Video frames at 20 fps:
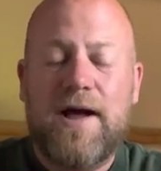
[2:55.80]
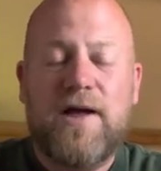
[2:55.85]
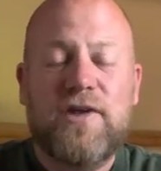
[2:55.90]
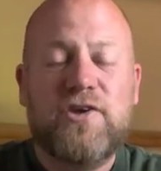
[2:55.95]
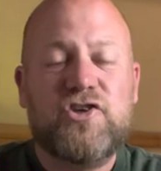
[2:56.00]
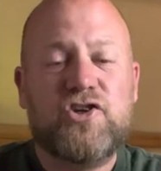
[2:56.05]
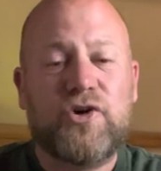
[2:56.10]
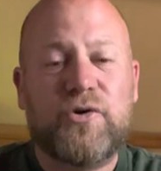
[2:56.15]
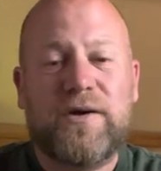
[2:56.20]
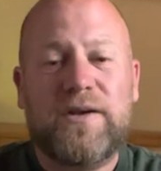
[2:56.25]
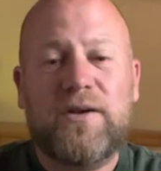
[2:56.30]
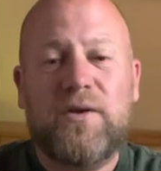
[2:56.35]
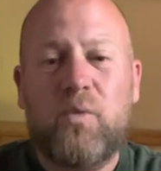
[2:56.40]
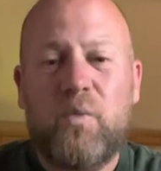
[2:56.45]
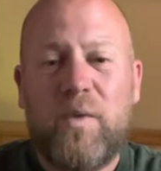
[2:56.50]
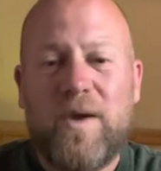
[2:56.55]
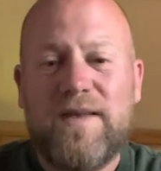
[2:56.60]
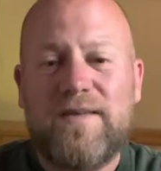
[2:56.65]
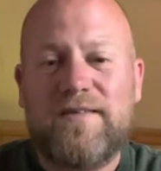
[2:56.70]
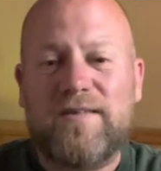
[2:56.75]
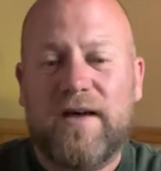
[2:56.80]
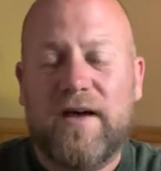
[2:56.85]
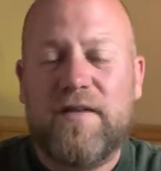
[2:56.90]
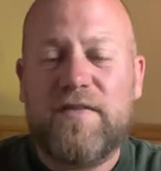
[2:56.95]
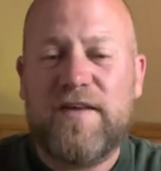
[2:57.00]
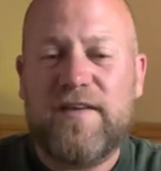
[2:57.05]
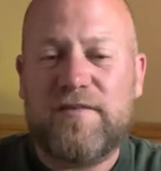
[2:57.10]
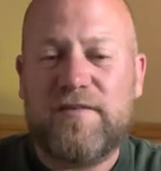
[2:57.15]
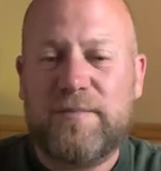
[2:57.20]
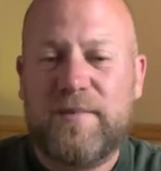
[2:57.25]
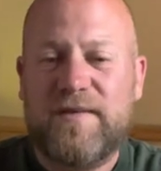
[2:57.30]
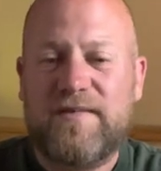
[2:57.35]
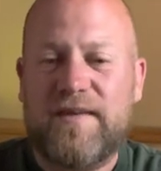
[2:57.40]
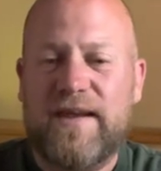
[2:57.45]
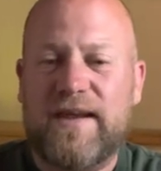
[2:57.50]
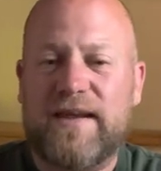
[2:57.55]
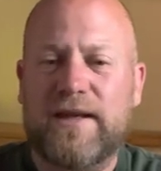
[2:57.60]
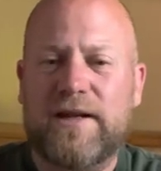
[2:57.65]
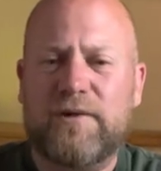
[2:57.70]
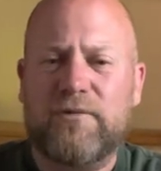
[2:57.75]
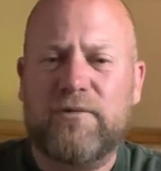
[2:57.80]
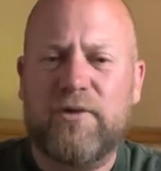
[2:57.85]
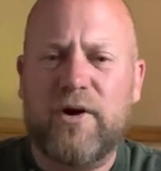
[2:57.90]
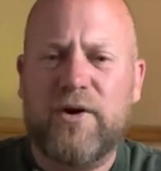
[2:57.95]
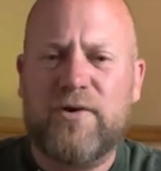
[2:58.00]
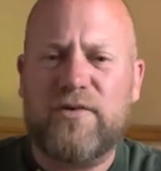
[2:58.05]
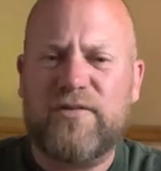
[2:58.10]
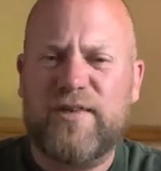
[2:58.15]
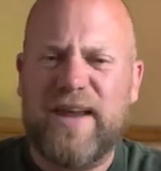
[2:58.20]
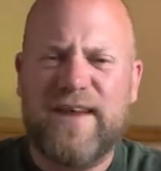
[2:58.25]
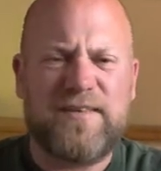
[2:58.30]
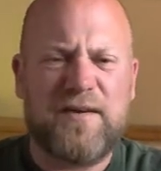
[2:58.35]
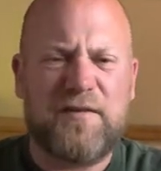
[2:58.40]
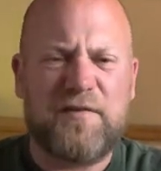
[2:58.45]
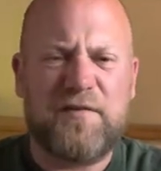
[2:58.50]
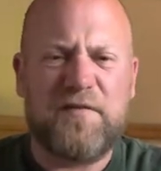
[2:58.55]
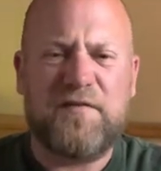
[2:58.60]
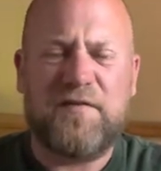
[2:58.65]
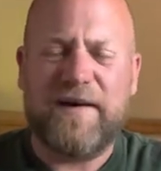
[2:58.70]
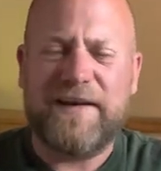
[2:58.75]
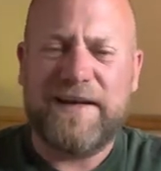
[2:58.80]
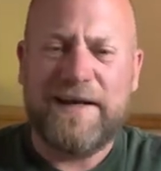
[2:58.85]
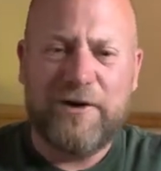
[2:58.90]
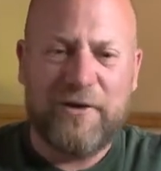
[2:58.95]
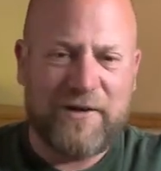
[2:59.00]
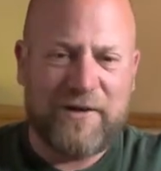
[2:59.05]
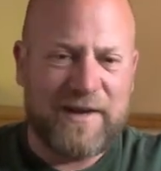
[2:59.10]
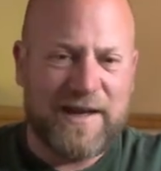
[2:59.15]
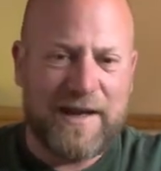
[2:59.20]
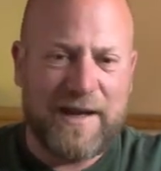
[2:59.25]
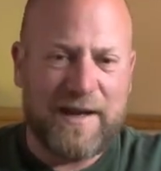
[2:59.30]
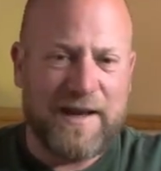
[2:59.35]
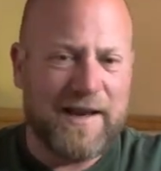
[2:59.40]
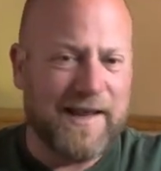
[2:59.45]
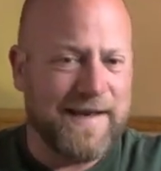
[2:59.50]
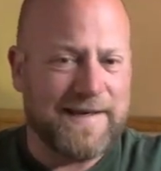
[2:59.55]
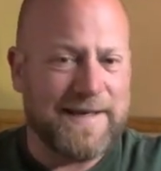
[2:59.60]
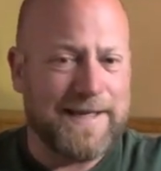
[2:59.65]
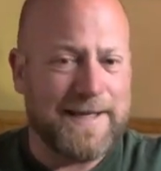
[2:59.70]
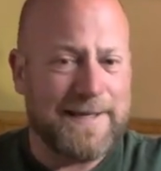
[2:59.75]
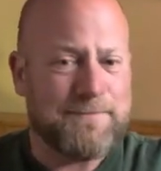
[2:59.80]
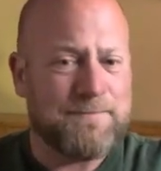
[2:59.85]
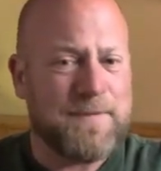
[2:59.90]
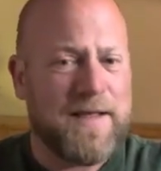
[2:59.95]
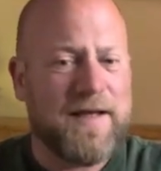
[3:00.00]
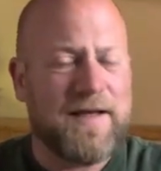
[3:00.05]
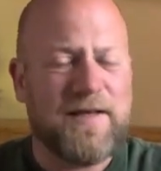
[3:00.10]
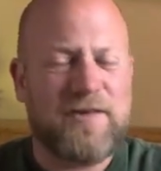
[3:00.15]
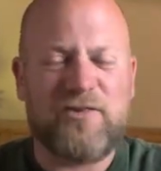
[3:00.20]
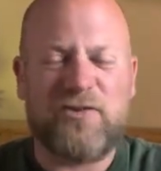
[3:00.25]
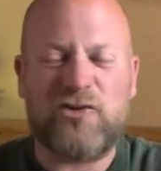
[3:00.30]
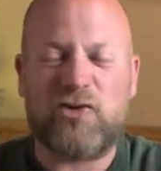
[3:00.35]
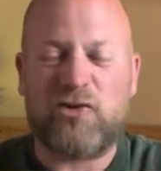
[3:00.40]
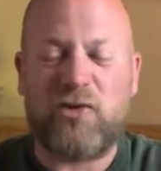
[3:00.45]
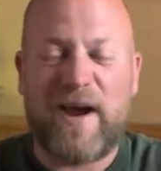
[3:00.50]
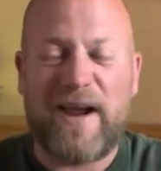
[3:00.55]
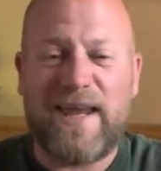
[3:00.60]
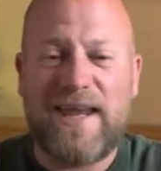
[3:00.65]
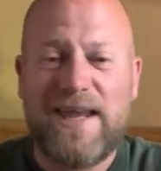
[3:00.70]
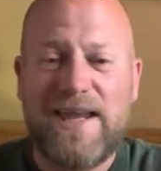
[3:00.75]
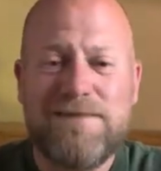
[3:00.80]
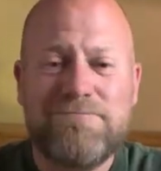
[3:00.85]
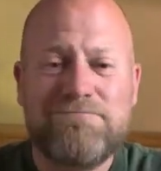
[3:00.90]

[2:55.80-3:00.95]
During the winter, this particular rose is a funny looking lady. Scraggy,